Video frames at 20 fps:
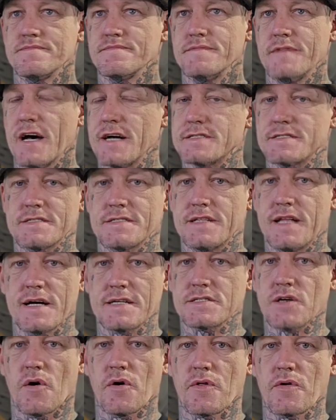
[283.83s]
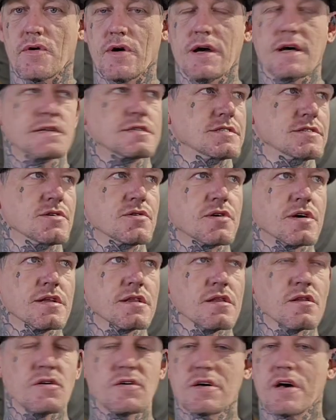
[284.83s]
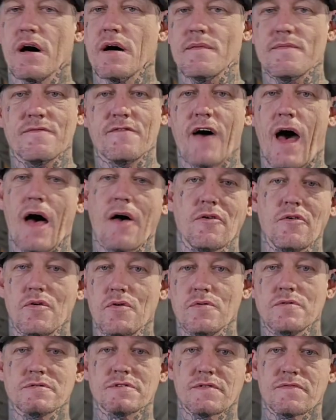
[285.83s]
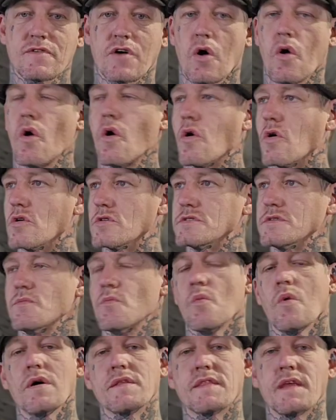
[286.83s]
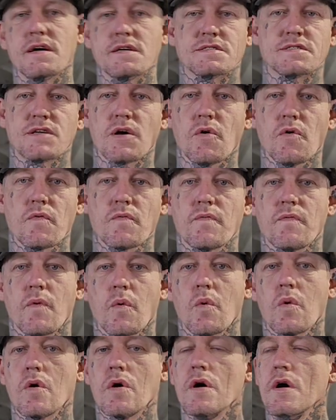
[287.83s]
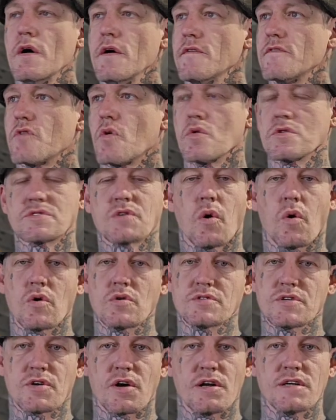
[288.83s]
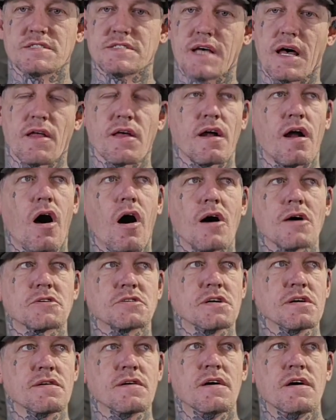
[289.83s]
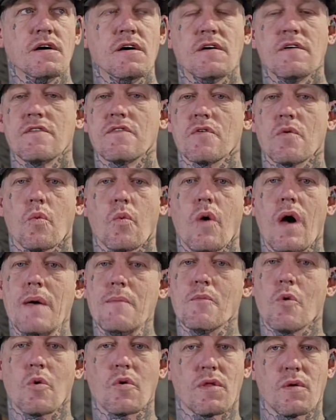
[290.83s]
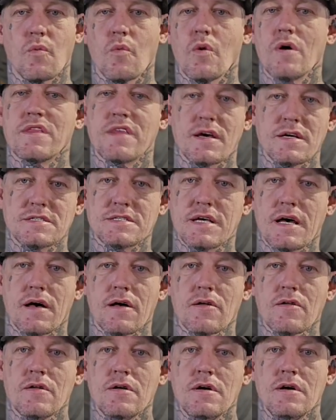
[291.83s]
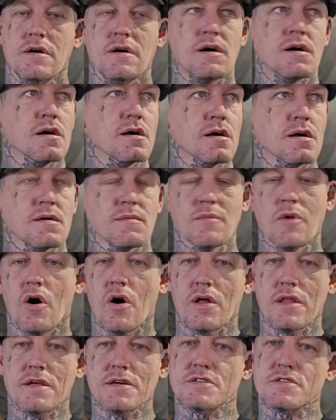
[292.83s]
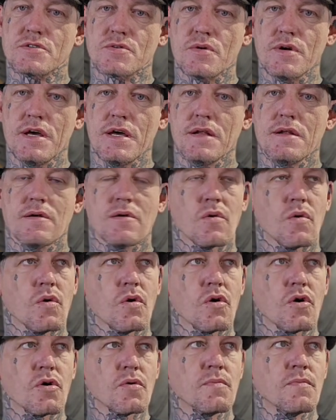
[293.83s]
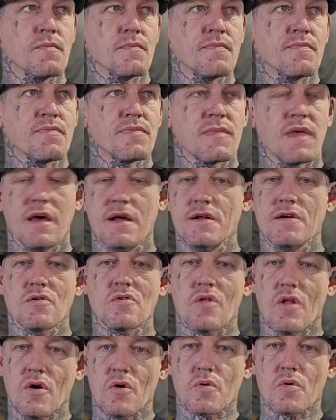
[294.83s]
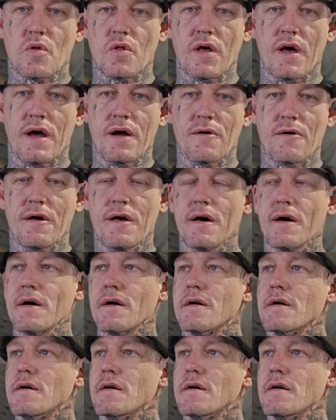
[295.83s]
That's all there is. You can look up values of cars and what they sold for. Of course, cars are going to sell at auction for way more than what they sell on the street or in your local area.